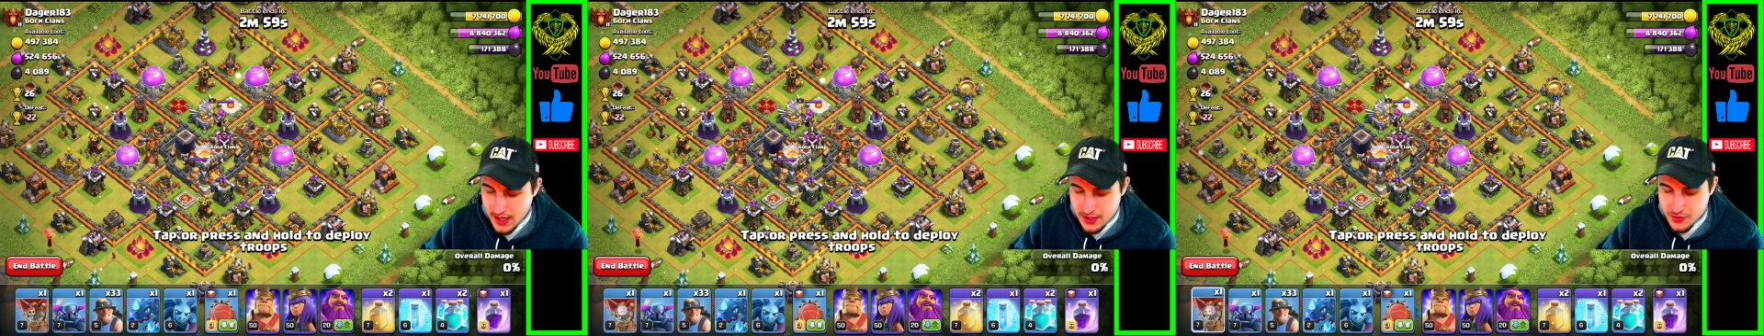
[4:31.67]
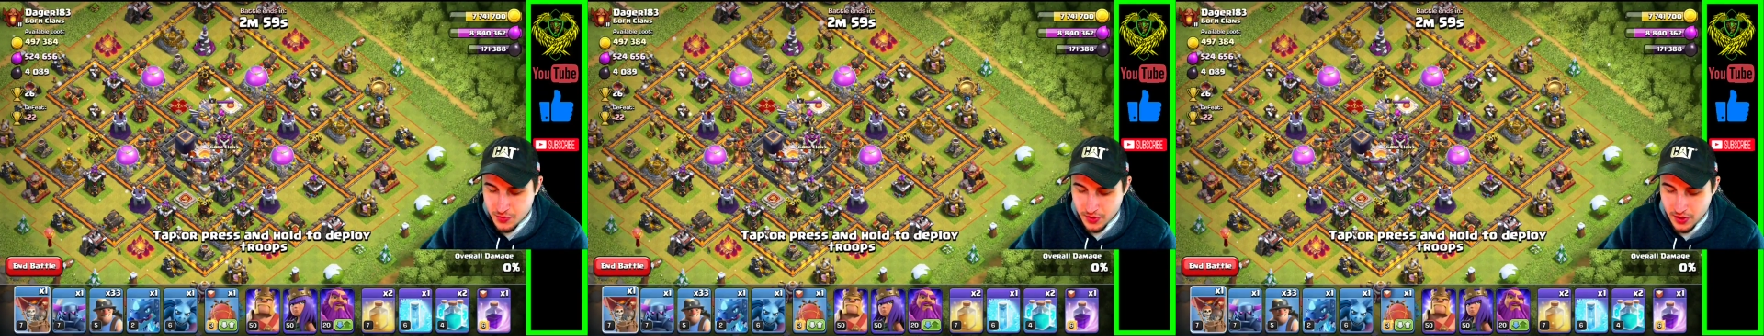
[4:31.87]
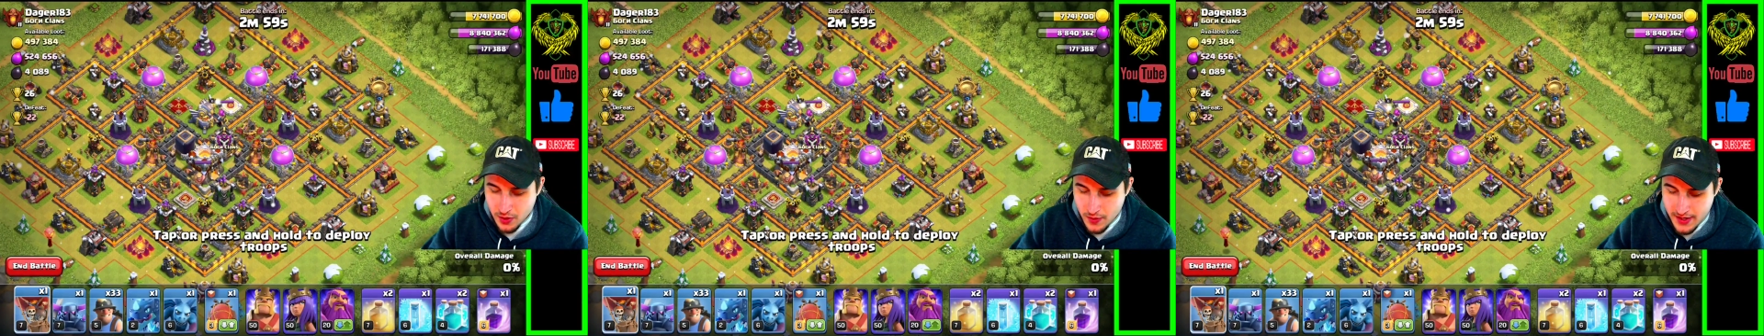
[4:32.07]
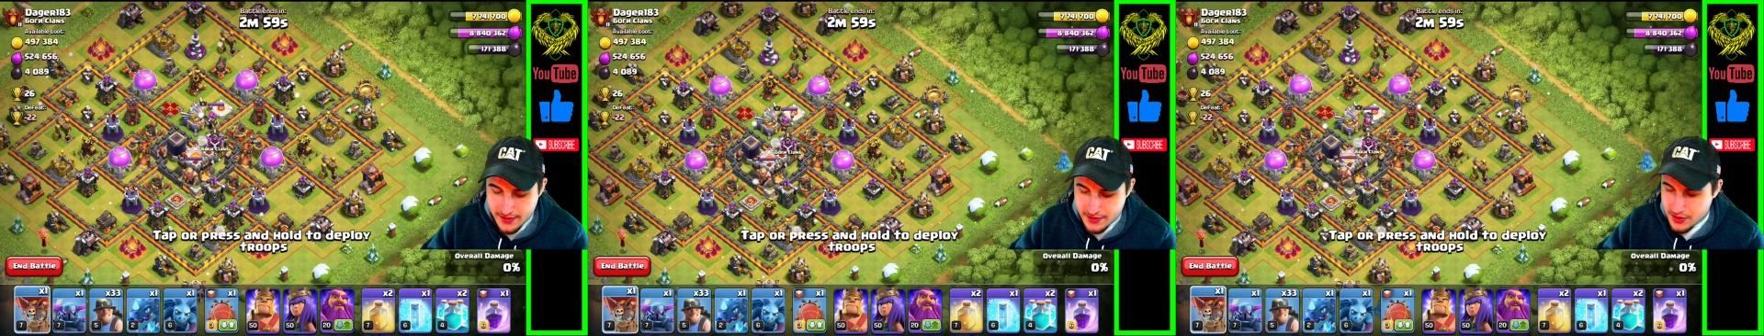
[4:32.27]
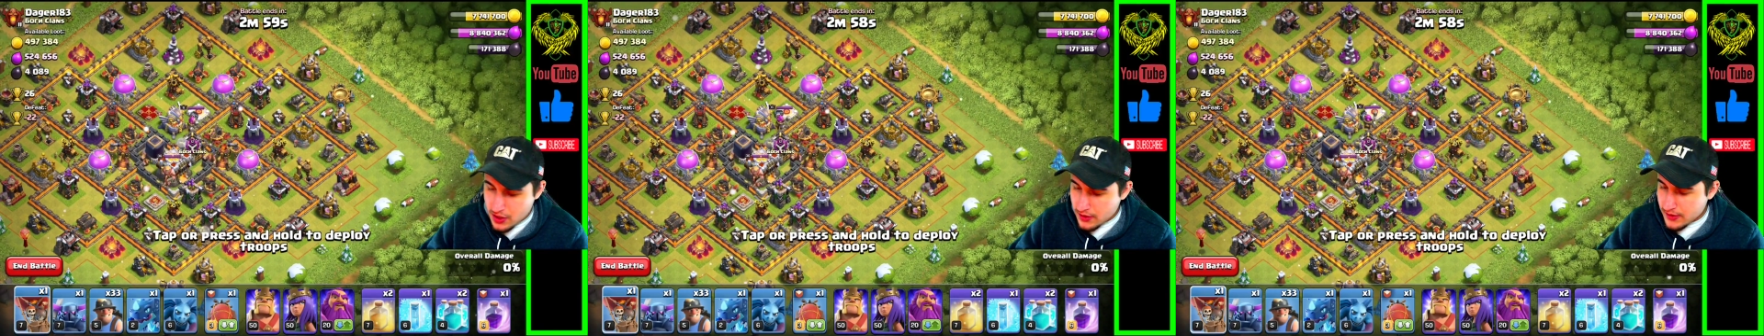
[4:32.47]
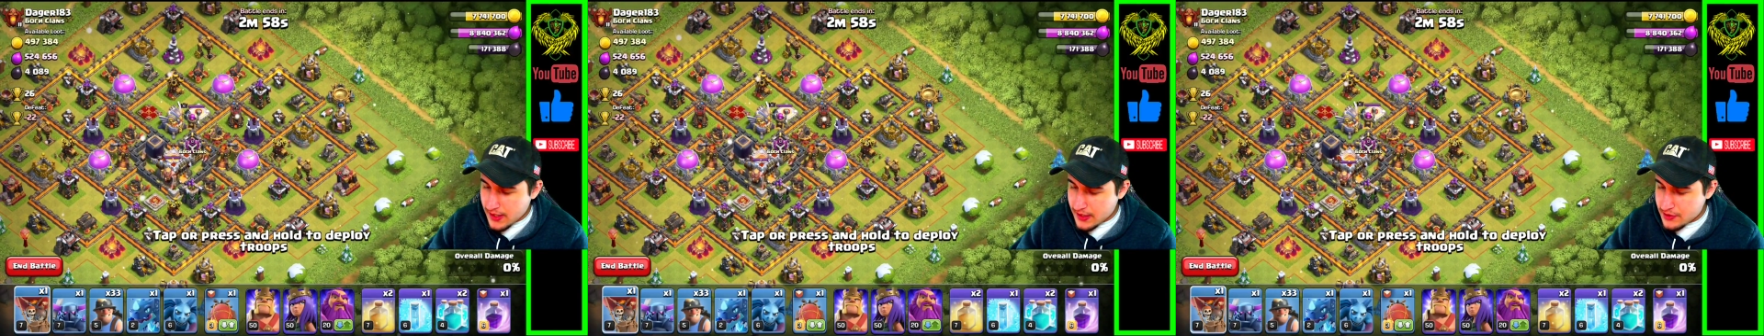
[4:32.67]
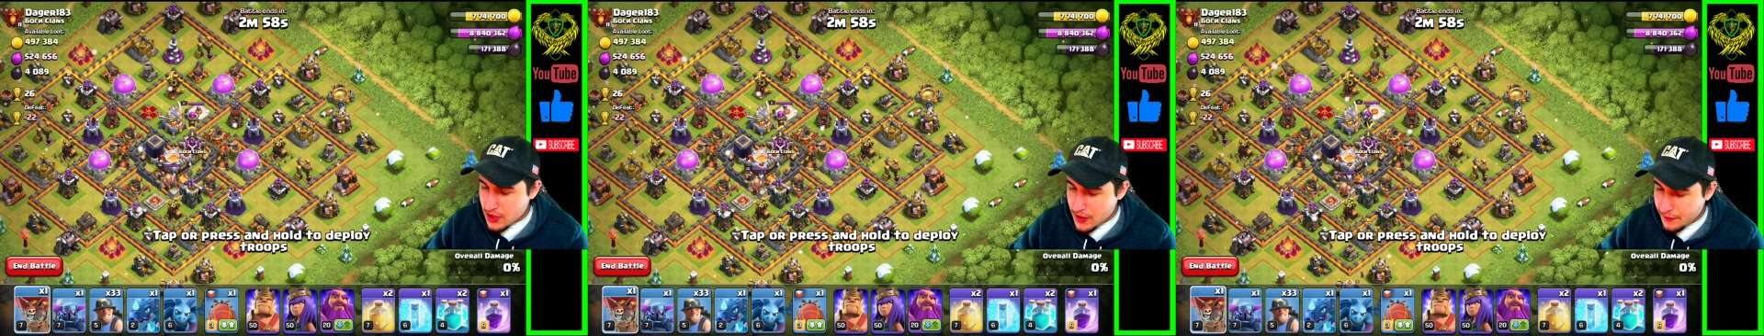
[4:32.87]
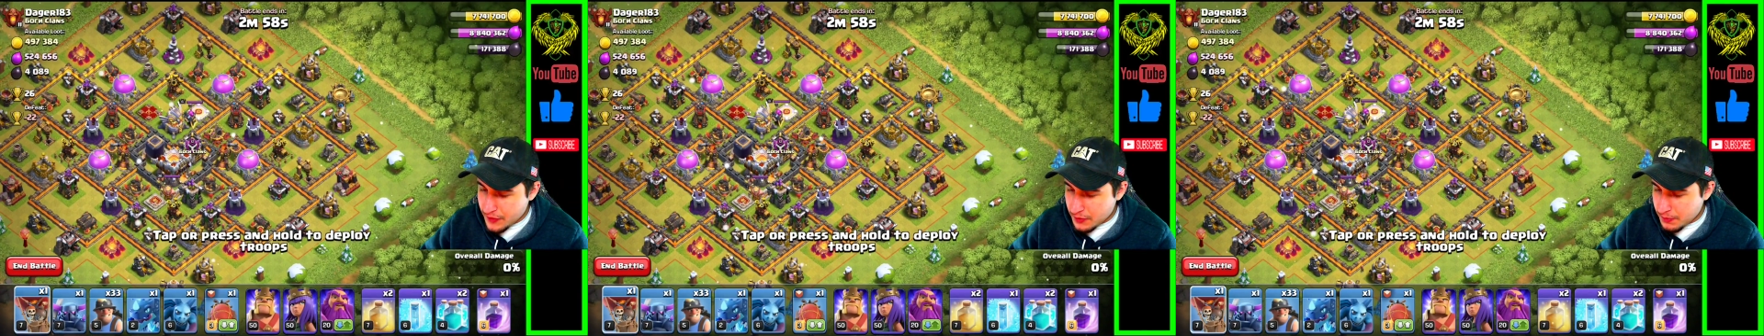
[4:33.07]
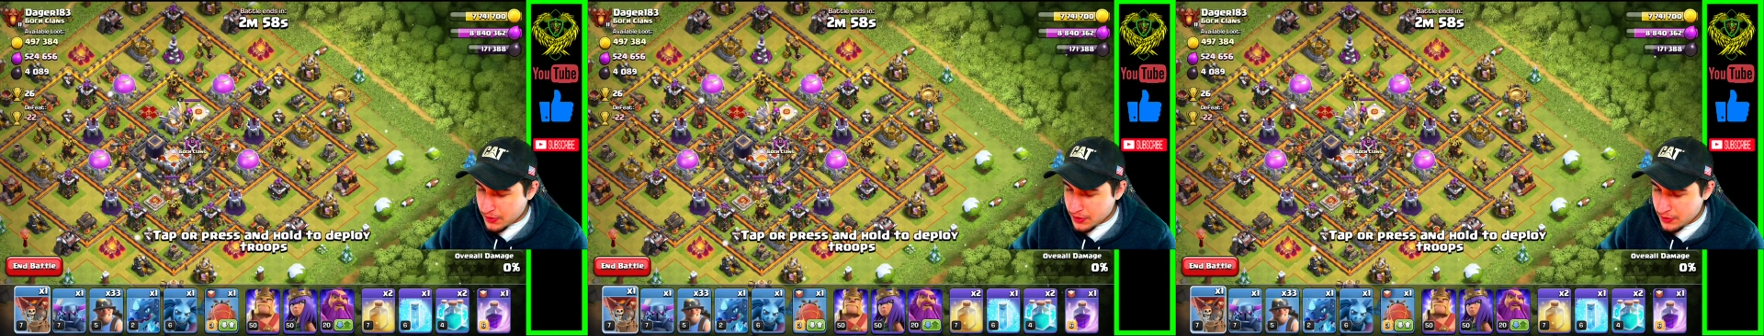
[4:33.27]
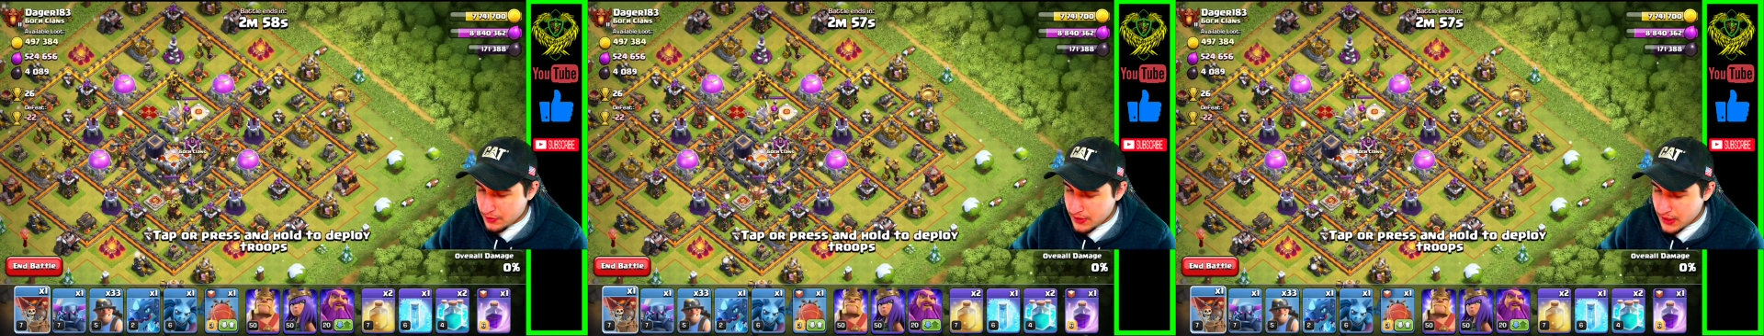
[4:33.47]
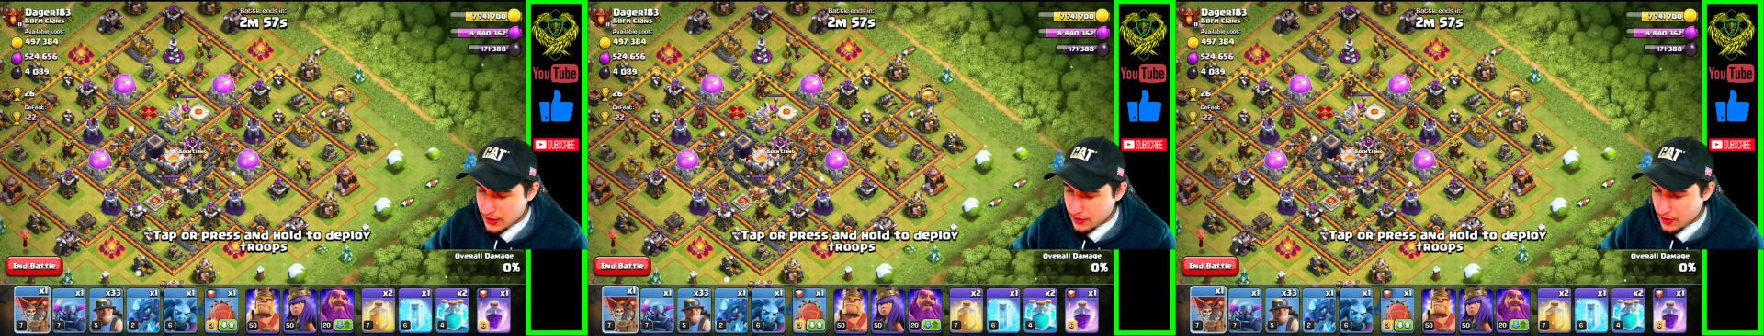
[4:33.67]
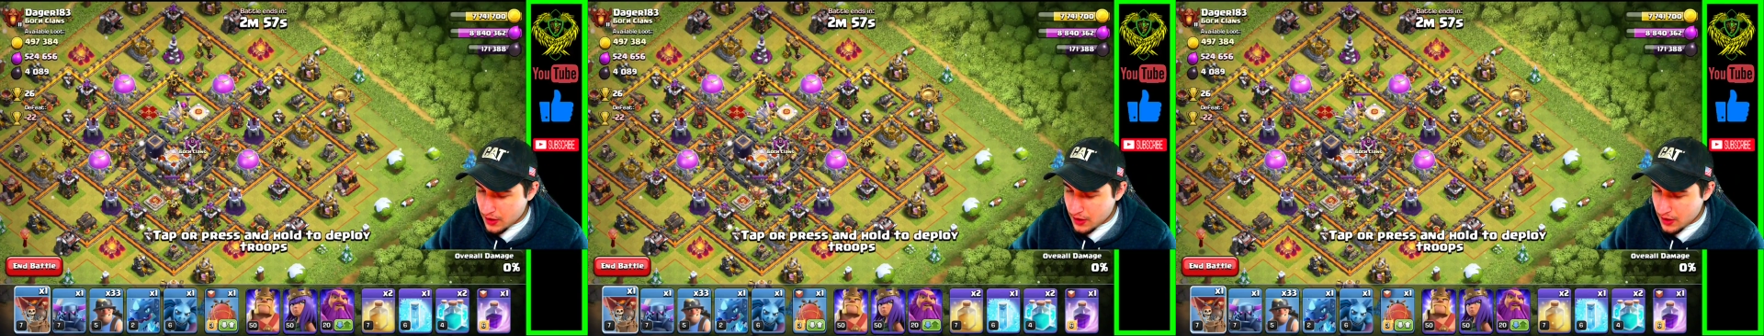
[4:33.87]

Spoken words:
We're going to go ahead and start things off with a balloon here